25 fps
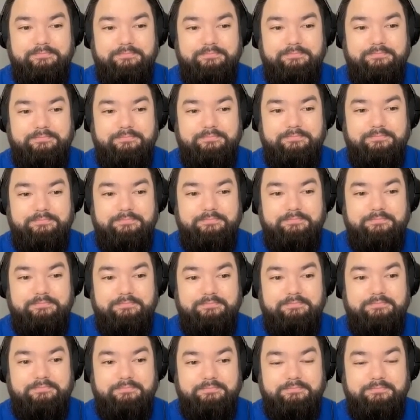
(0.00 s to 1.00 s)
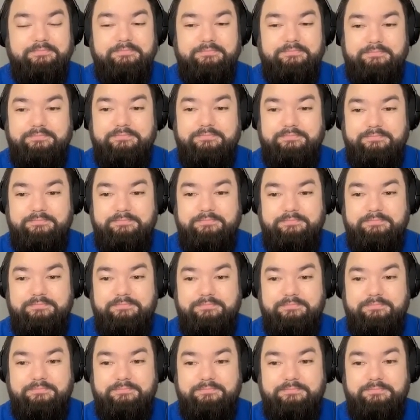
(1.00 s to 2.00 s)

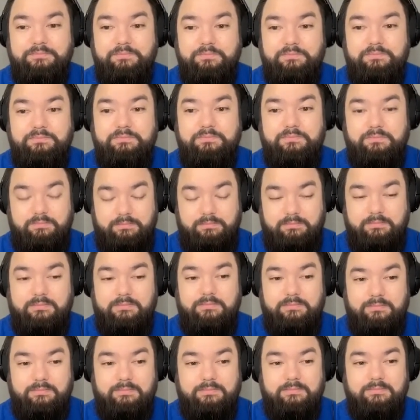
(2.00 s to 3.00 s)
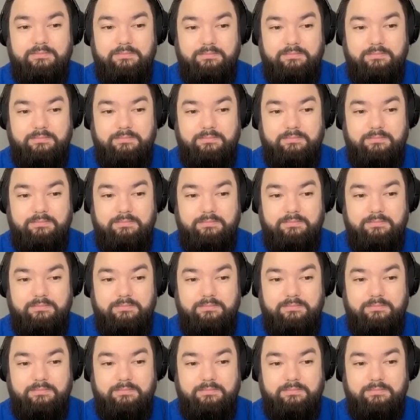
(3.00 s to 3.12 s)
(silent)